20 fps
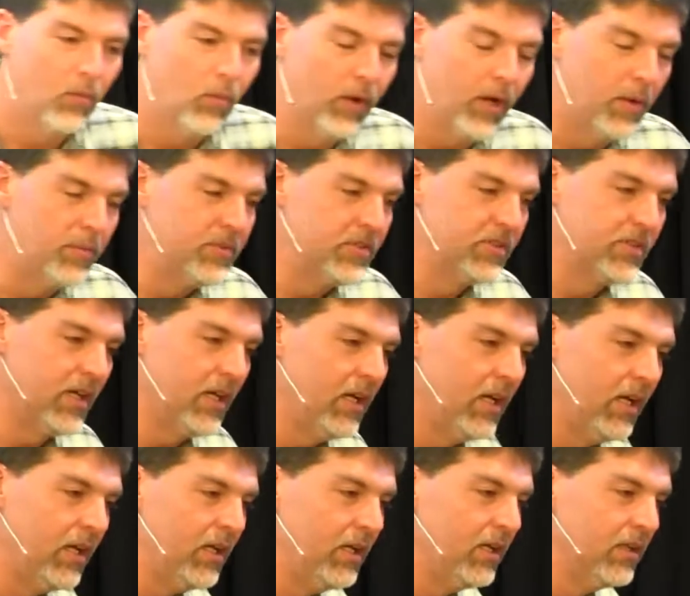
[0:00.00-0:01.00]
what I'm
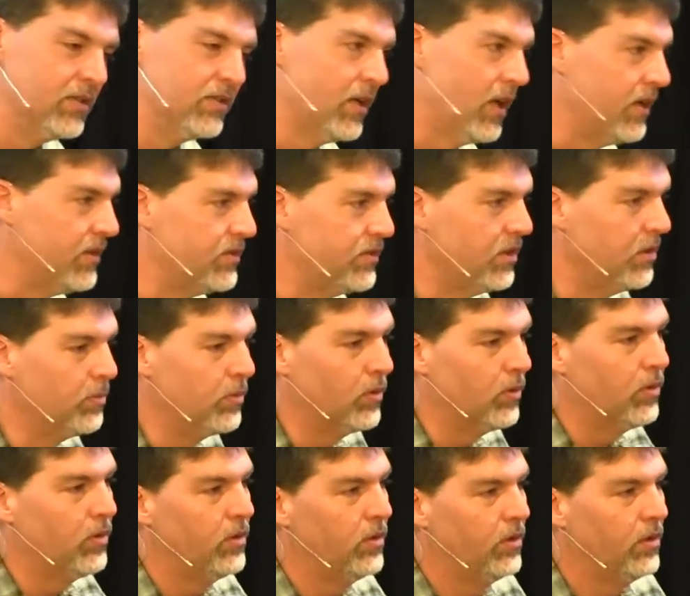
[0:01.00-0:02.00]
saying is not
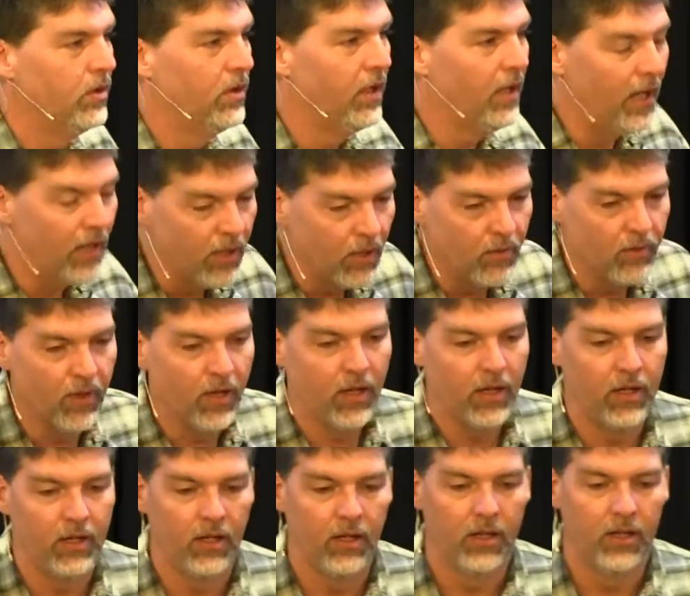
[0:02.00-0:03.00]
simple, and I know
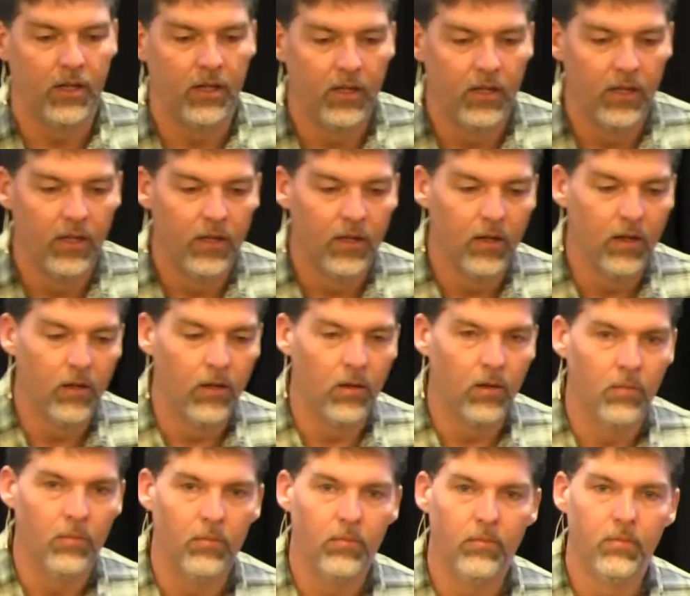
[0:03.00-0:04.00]
that.
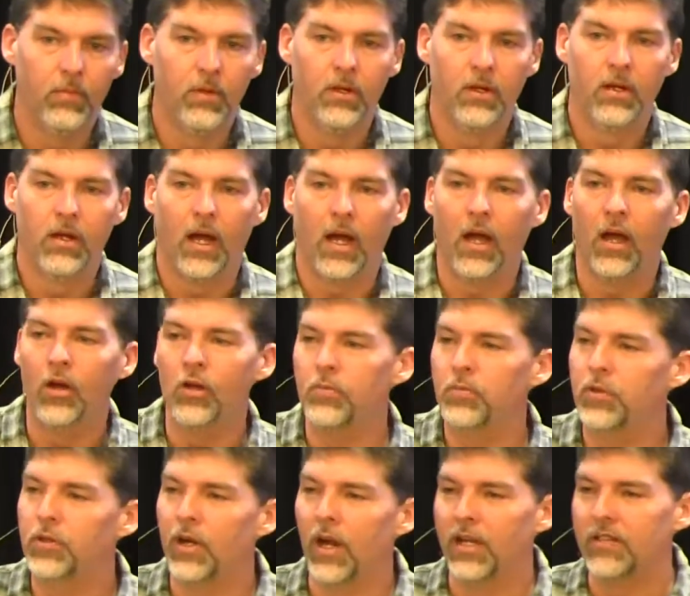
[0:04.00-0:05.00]
Um, I
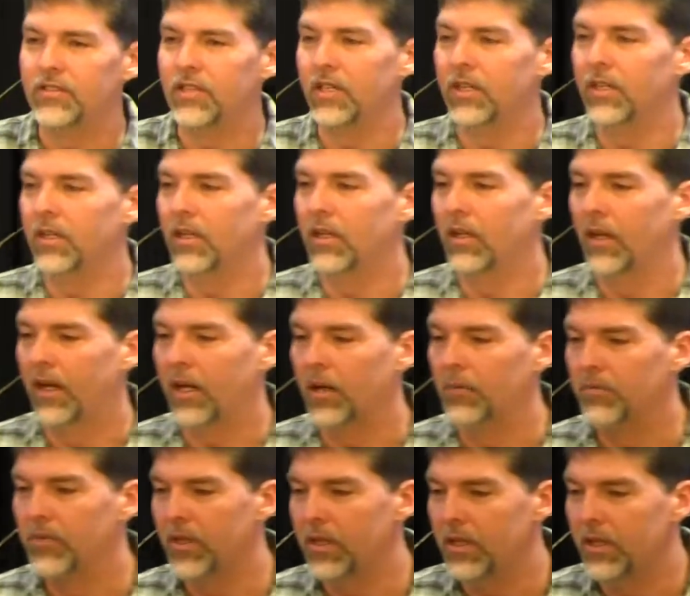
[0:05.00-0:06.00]
hope you're not taking it like
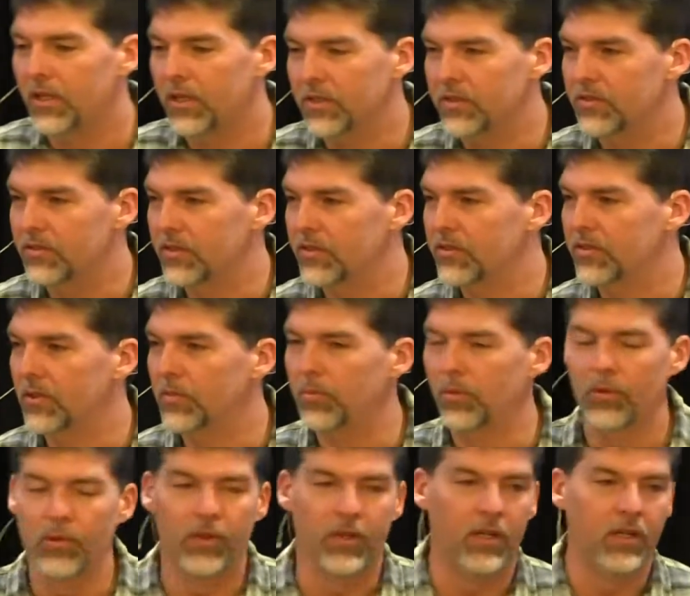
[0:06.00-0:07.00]
I'm thinking this is a
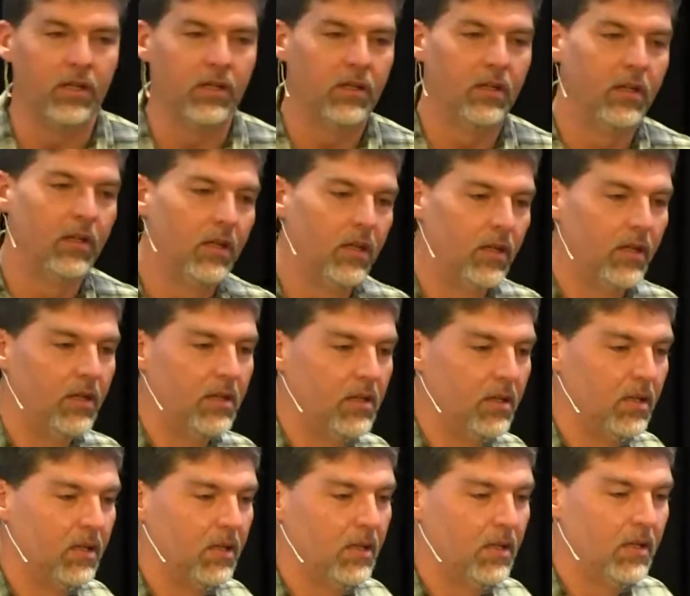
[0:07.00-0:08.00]
simple
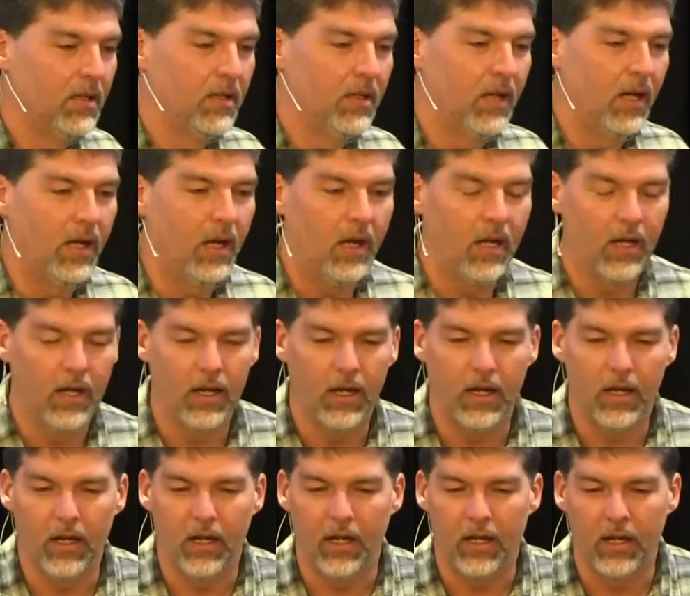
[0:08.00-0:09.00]
thing. I, I,
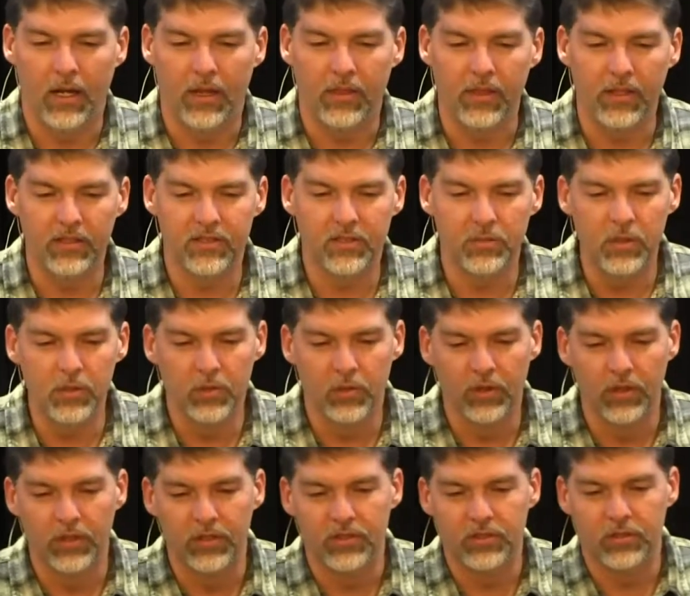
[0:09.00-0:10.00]
and I think some people
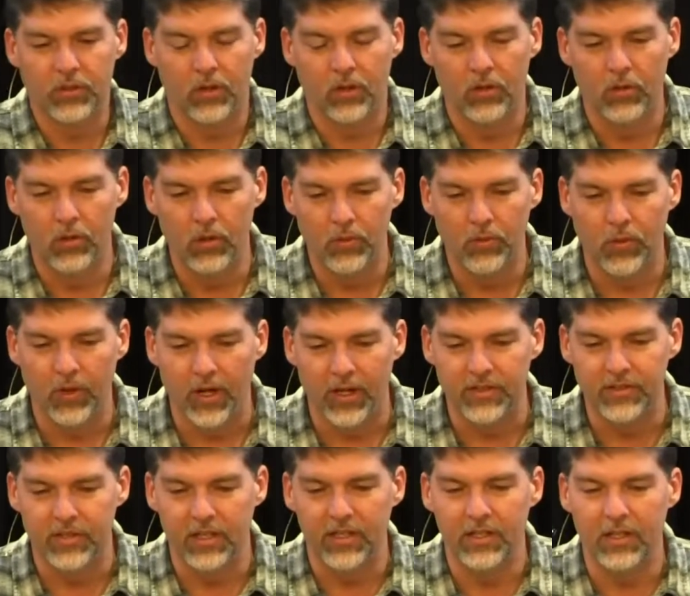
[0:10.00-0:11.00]
are going to struggle with what I
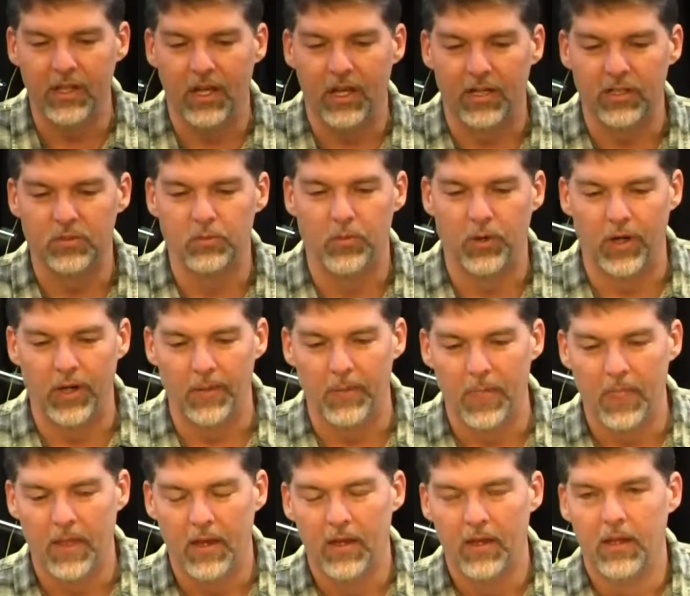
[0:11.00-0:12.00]
say next, but
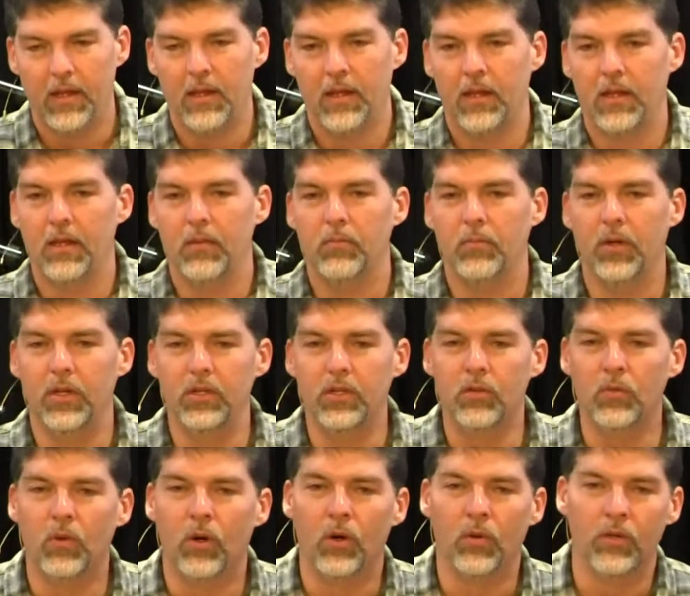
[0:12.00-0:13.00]
but
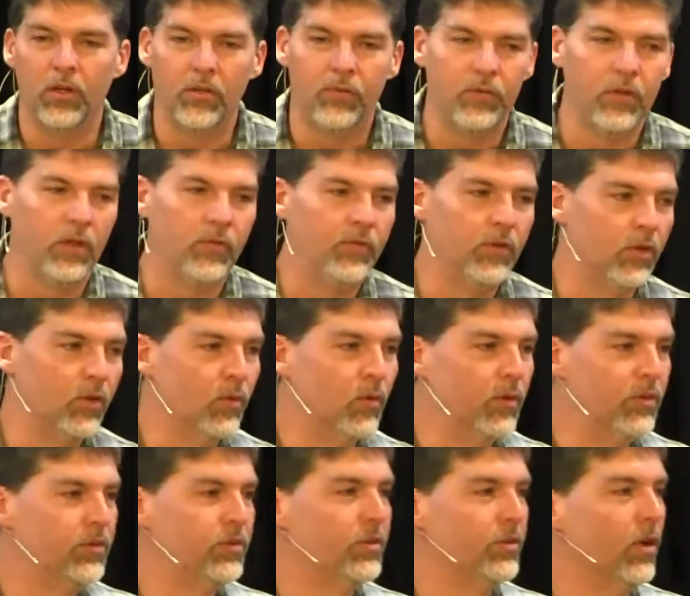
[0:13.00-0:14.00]
you won't if, if you're the
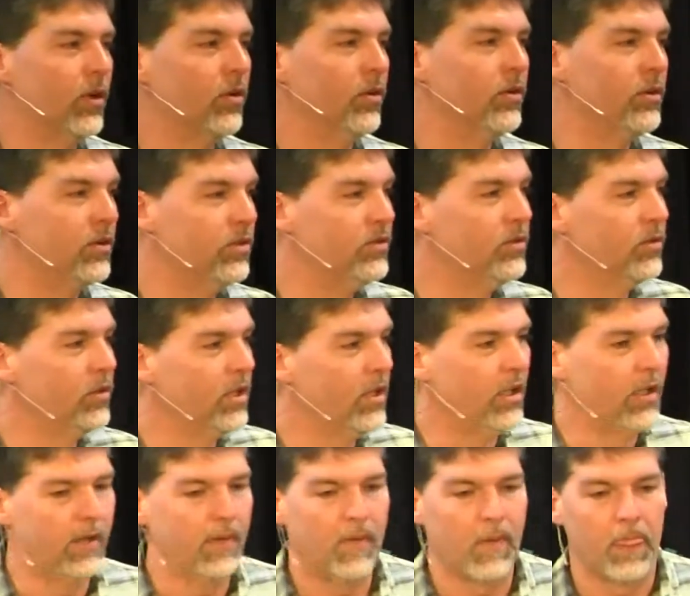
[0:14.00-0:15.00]
one struggling because you'll
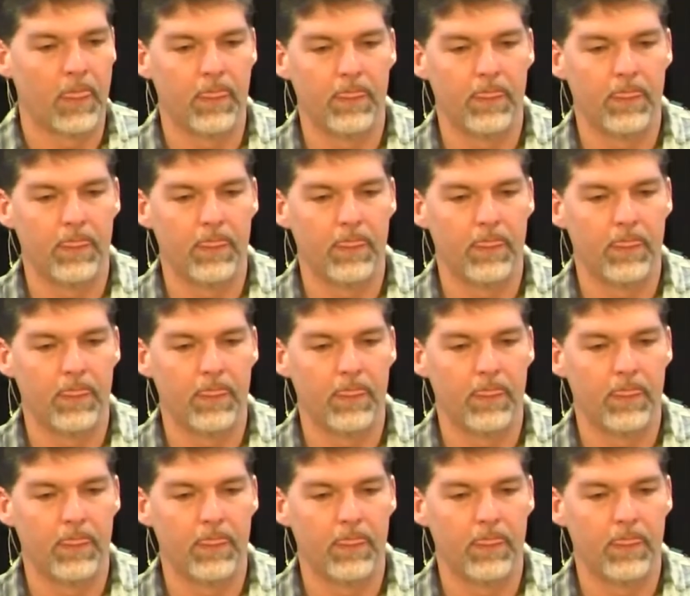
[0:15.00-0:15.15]
get it.